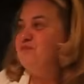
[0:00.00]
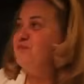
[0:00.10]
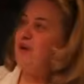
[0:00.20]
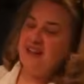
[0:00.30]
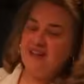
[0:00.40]

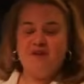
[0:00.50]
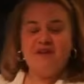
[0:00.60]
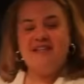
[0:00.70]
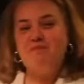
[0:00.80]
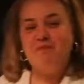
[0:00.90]
well, you want
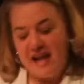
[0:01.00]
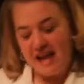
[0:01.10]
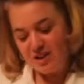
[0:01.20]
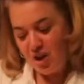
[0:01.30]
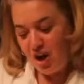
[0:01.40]
to say
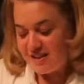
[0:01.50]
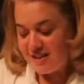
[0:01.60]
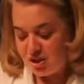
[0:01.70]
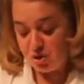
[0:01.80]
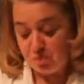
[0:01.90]
black
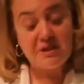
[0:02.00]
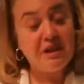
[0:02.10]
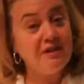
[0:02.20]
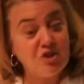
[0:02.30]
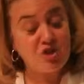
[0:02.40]
sausage or
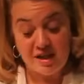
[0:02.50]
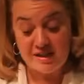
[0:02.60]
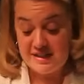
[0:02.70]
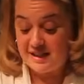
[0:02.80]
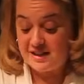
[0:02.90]
blood
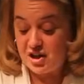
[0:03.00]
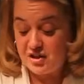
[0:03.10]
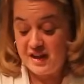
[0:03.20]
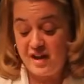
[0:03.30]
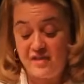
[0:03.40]
sausage.
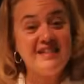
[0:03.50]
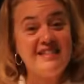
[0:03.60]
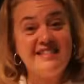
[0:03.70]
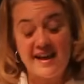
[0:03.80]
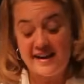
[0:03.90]
There, I
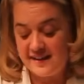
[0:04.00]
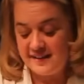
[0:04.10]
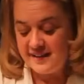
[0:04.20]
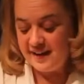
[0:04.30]
said it.